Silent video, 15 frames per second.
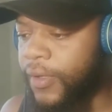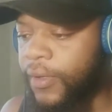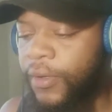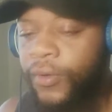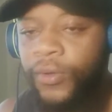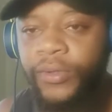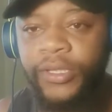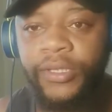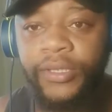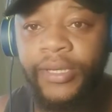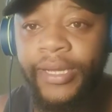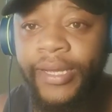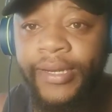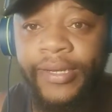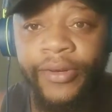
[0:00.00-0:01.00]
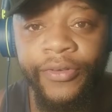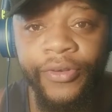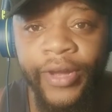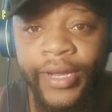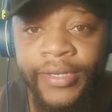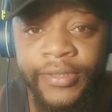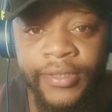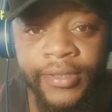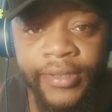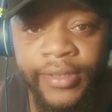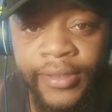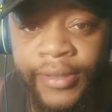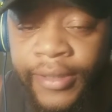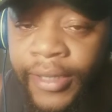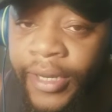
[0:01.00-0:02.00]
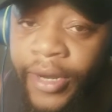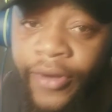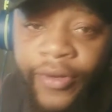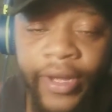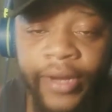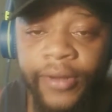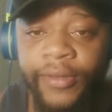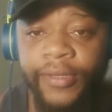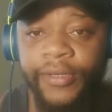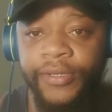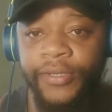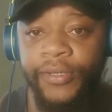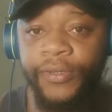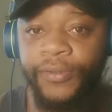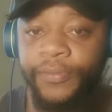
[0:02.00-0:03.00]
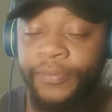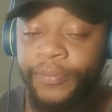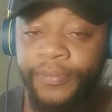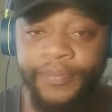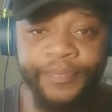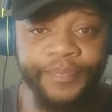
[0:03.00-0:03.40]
caught the lady right on the dome,